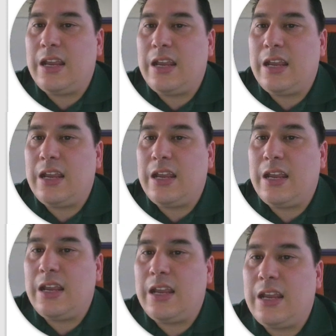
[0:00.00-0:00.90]

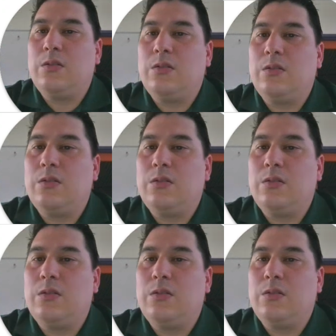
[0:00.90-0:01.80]
logging
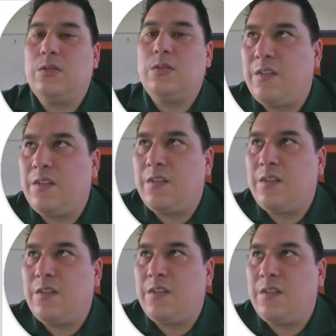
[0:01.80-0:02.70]
into
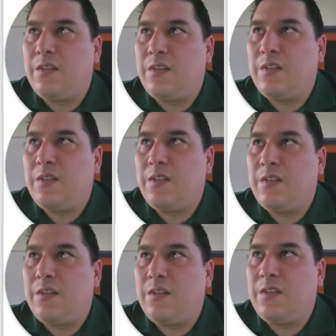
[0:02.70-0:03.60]
or leaving his
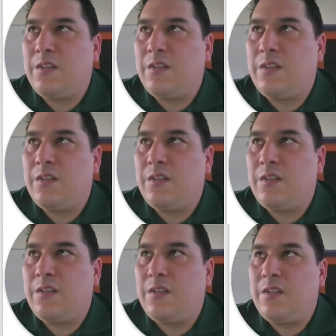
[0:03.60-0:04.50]
data somewhere, or
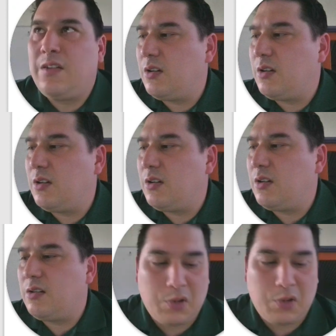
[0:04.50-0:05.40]
leaving his
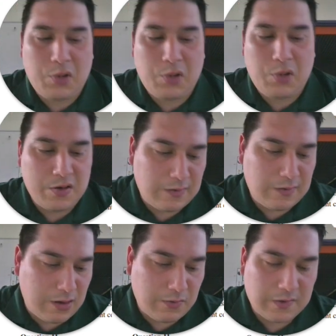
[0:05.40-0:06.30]
password on a post-it
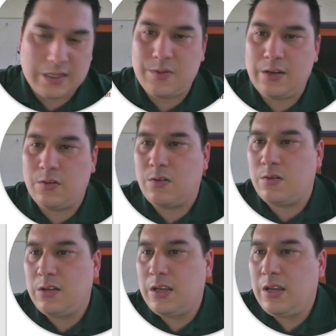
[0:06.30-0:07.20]
note or something,
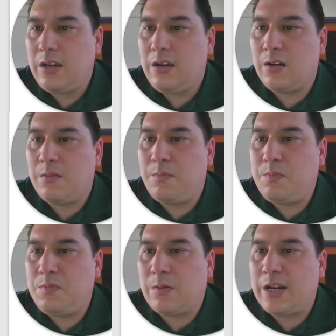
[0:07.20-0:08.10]
or
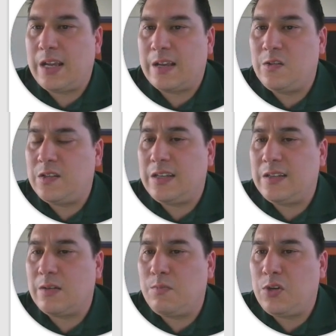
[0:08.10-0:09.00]
someone else using
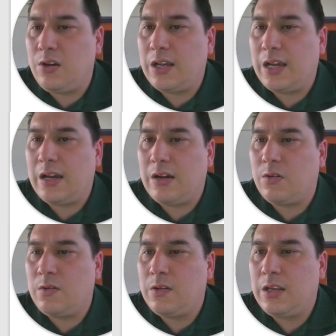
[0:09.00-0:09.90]
his computer, or